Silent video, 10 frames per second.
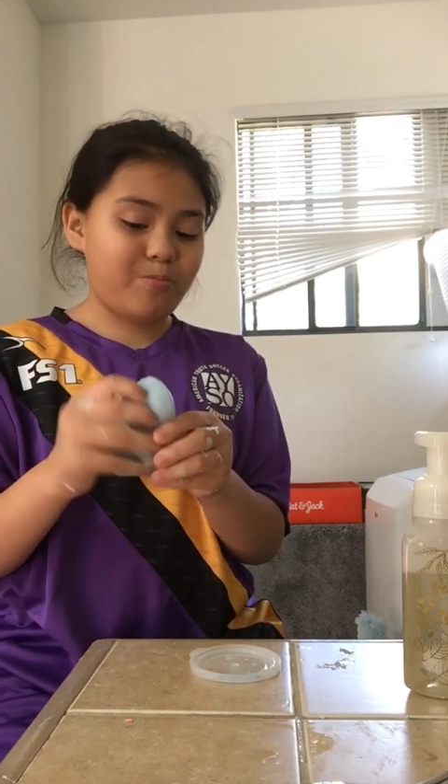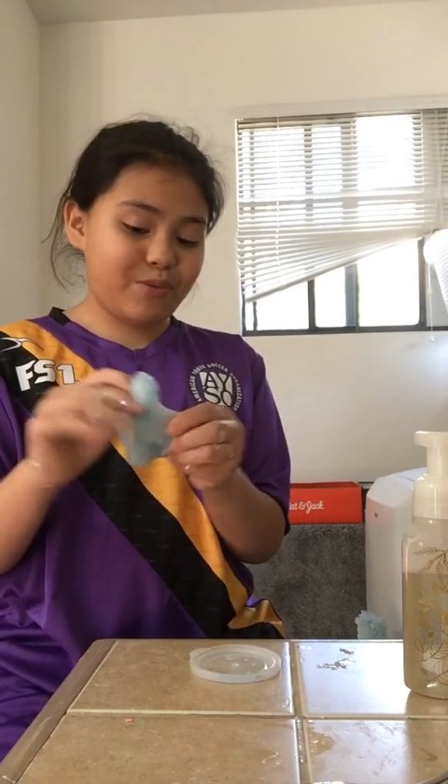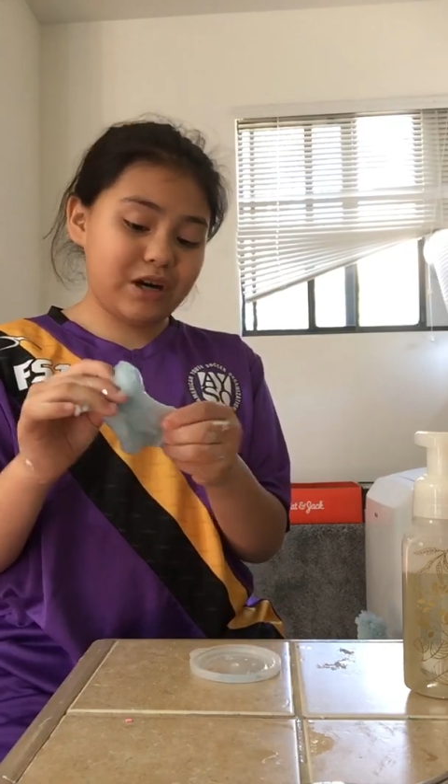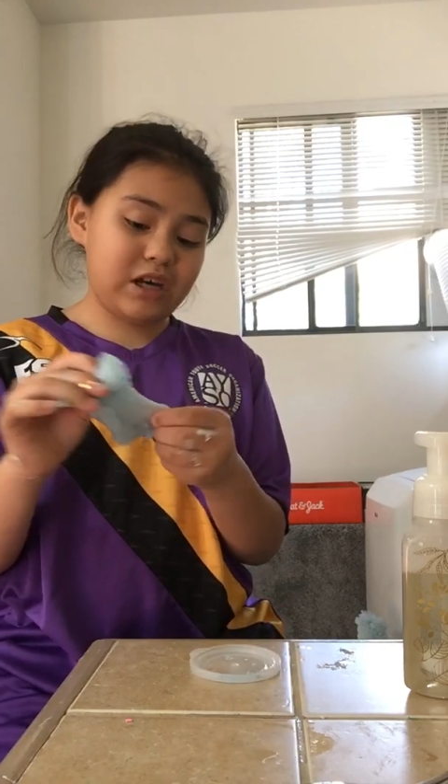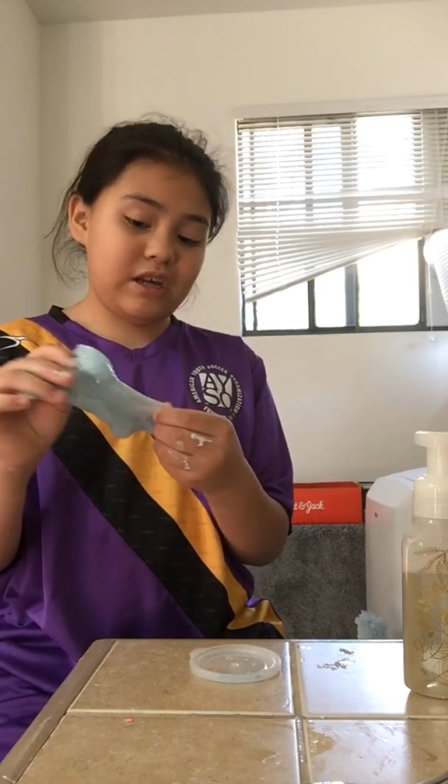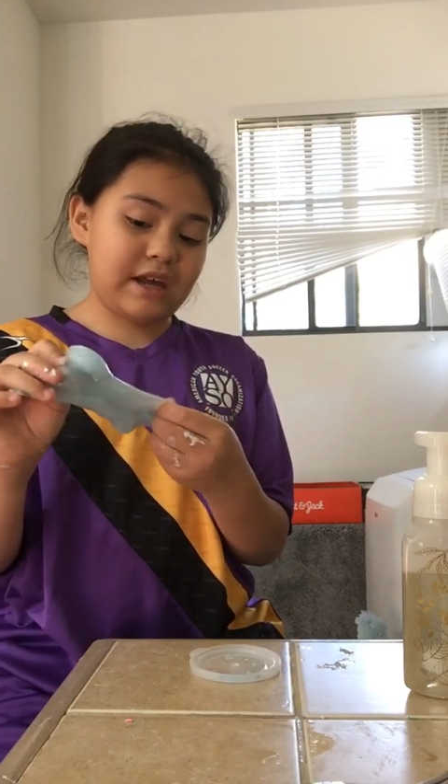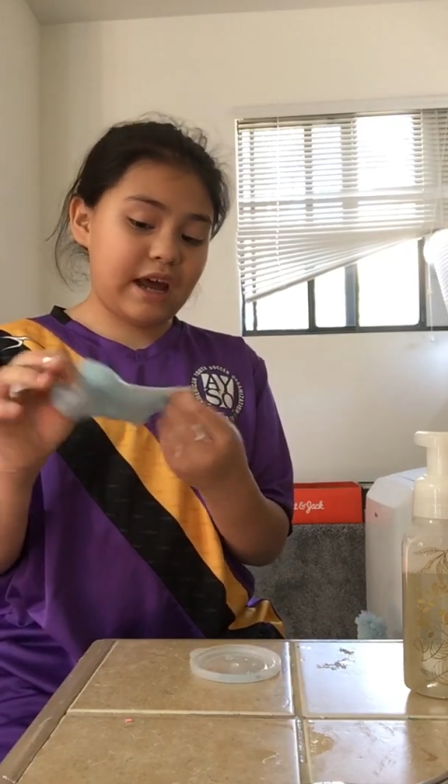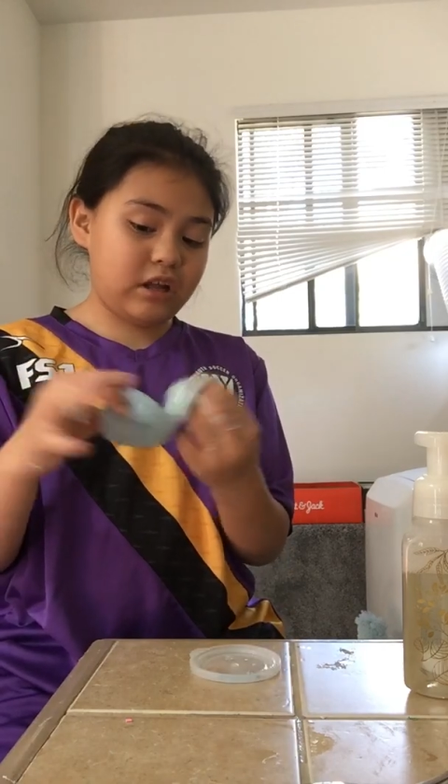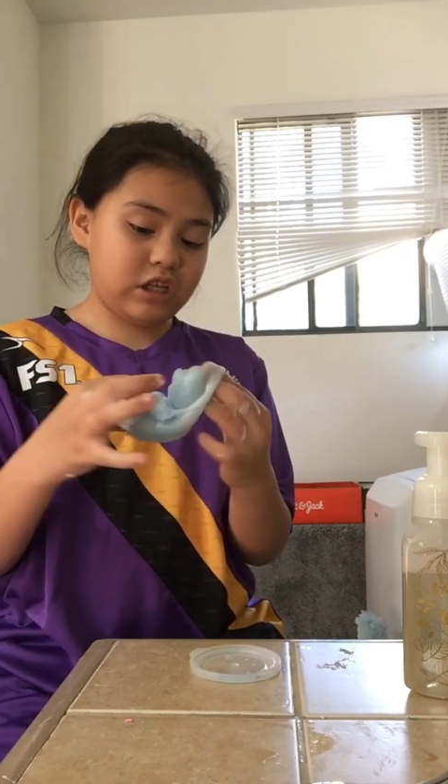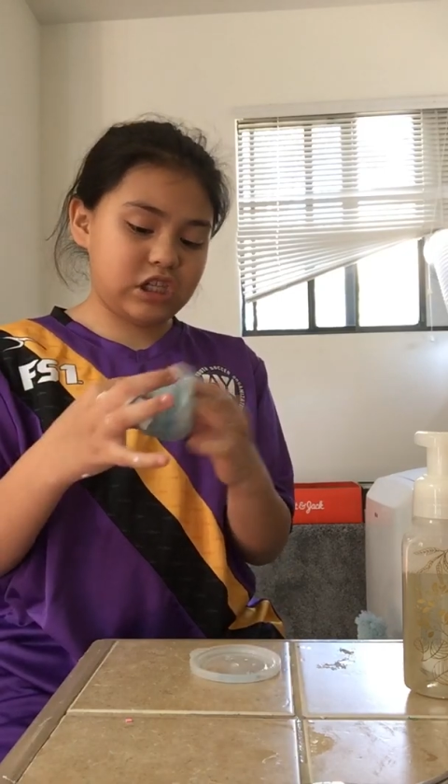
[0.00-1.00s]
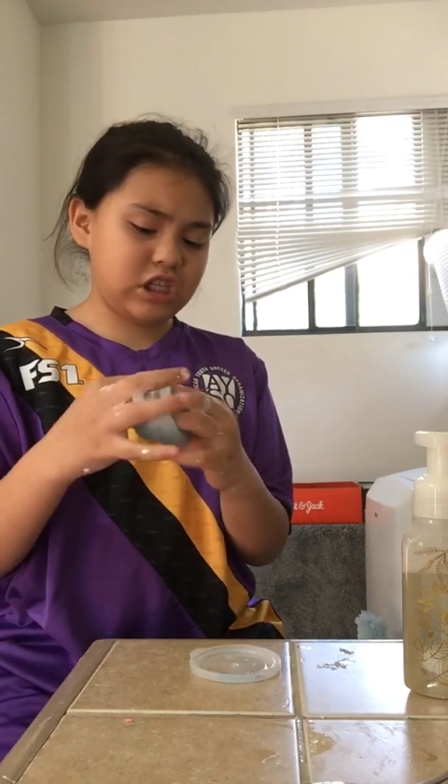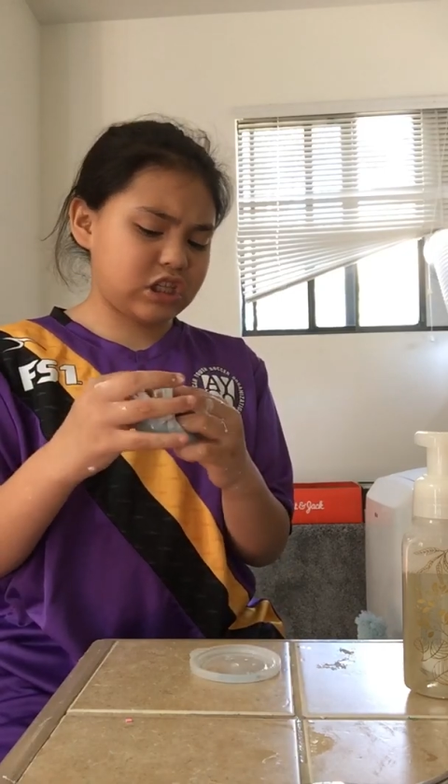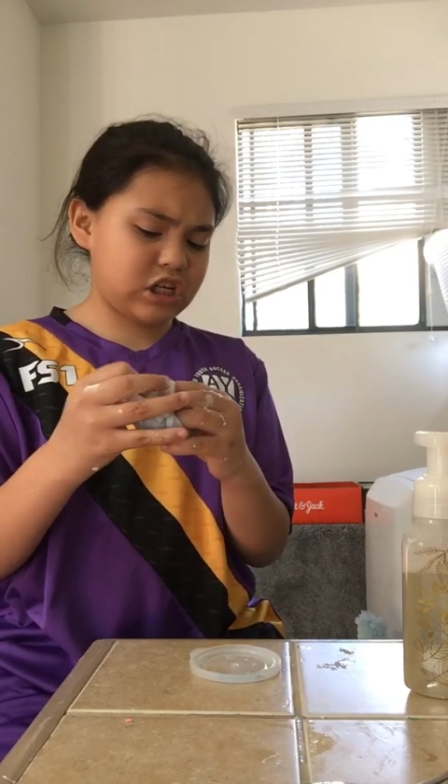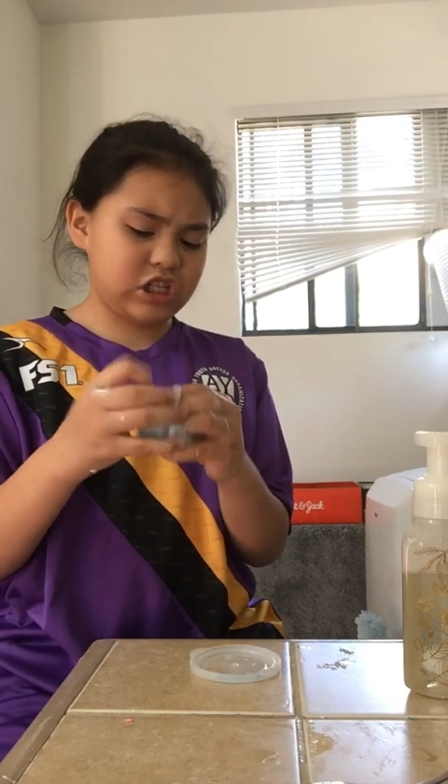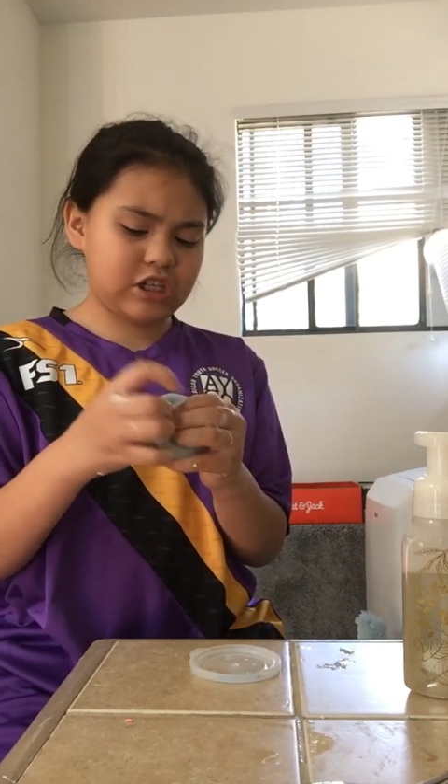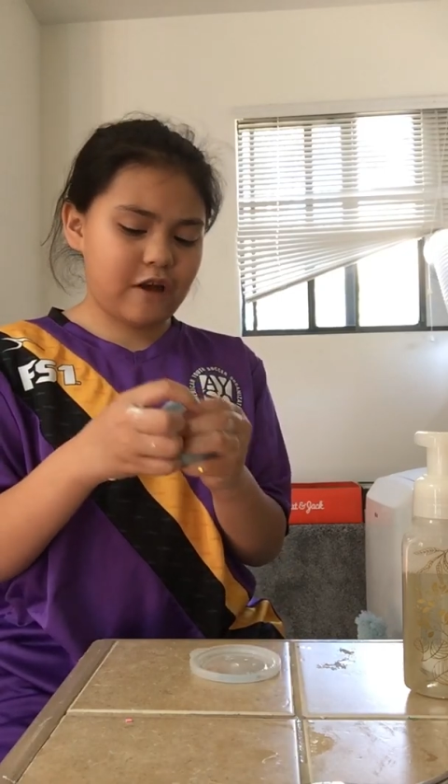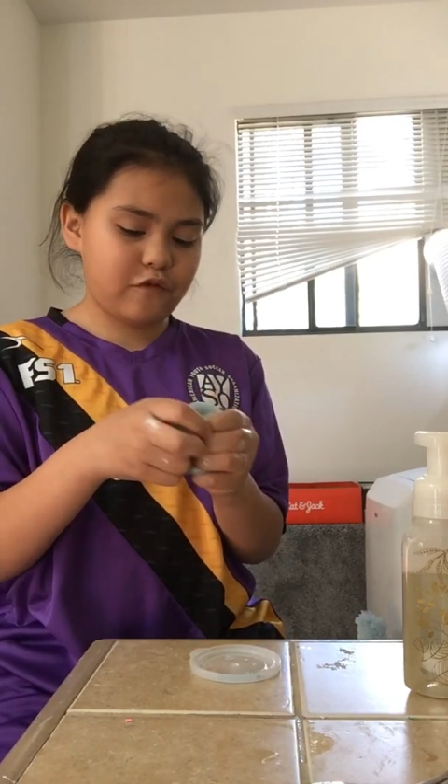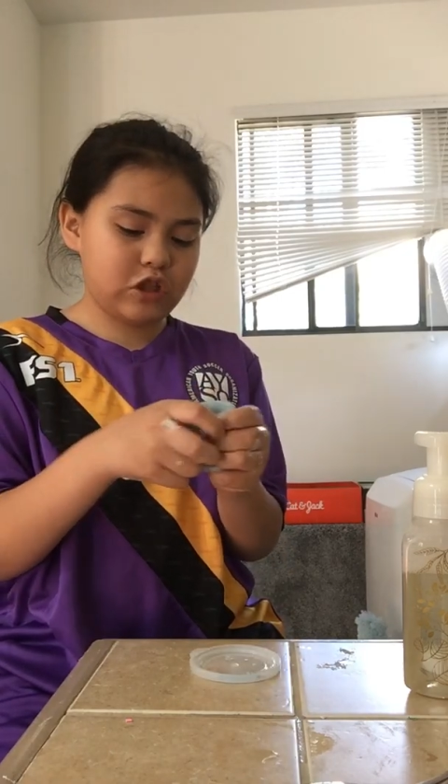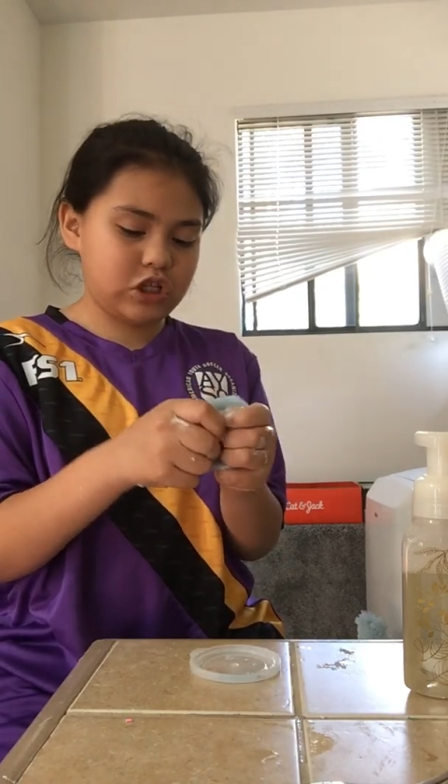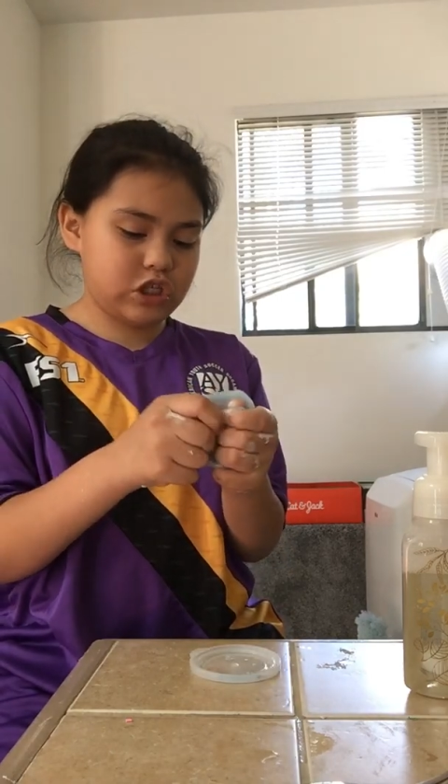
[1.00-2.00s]
but at least it's gonna
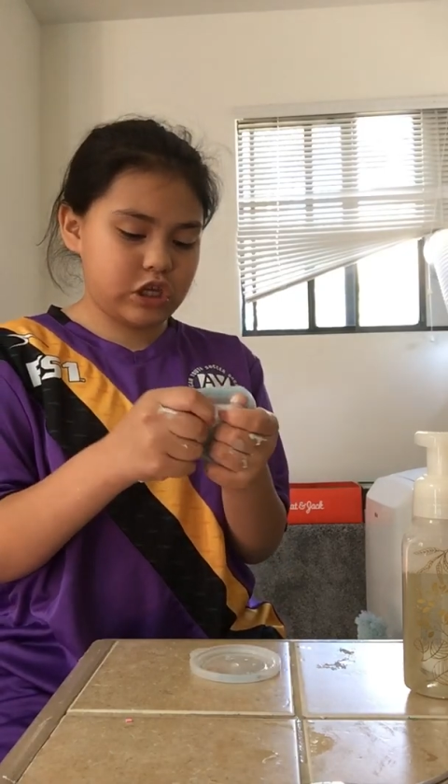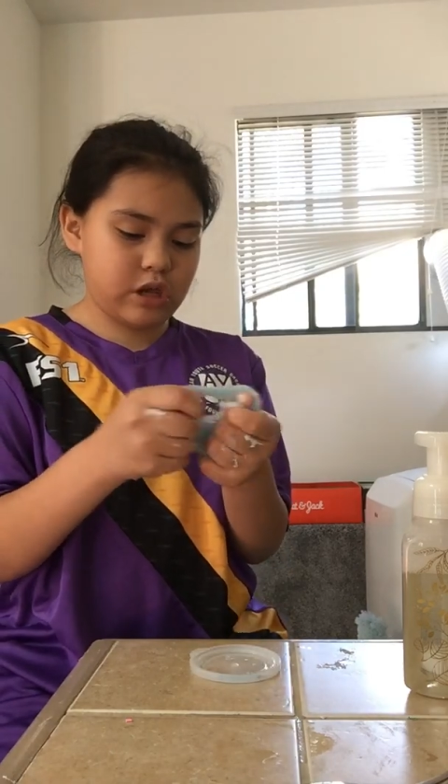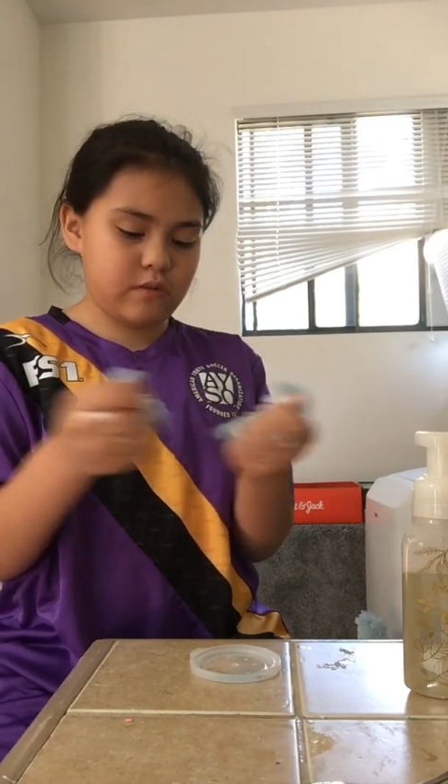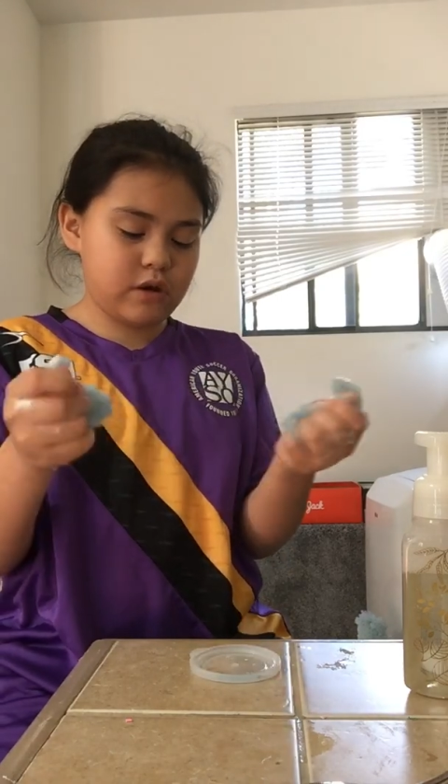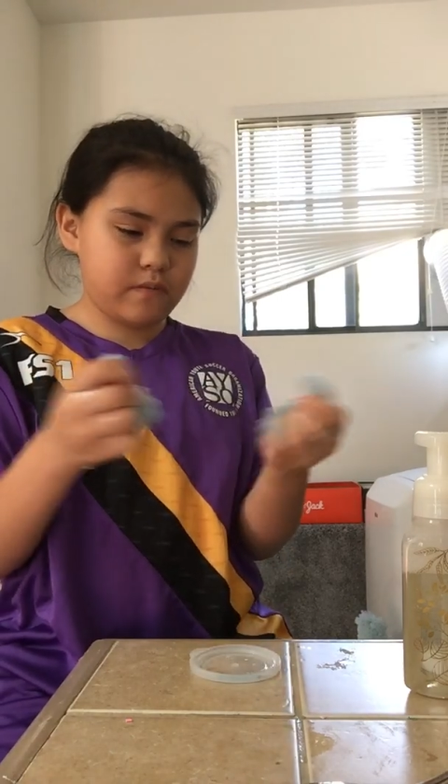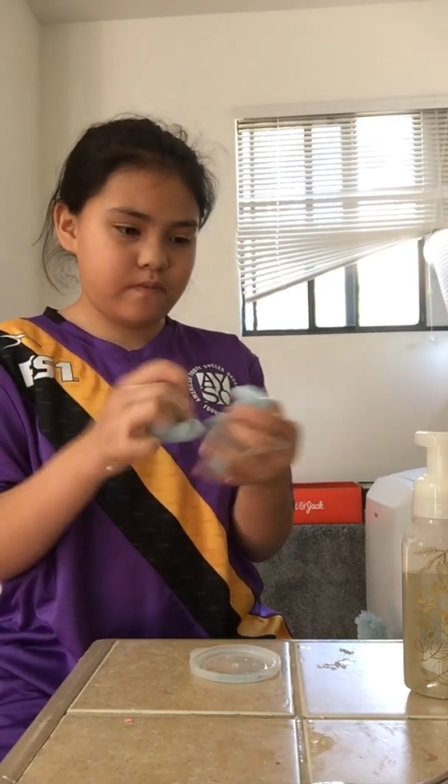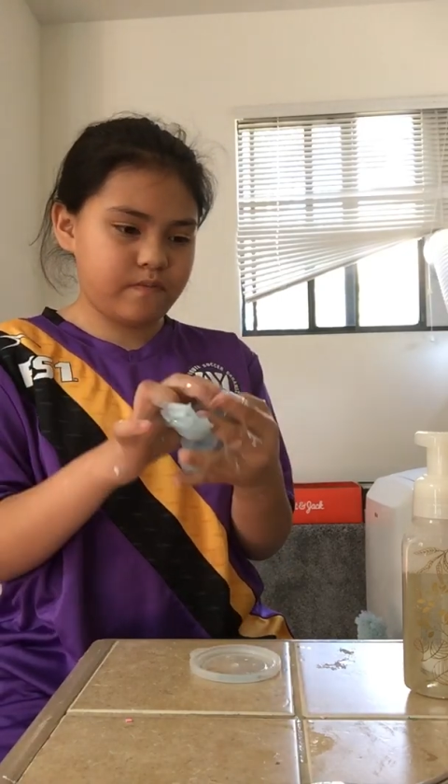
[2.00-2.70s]
soften the slime up.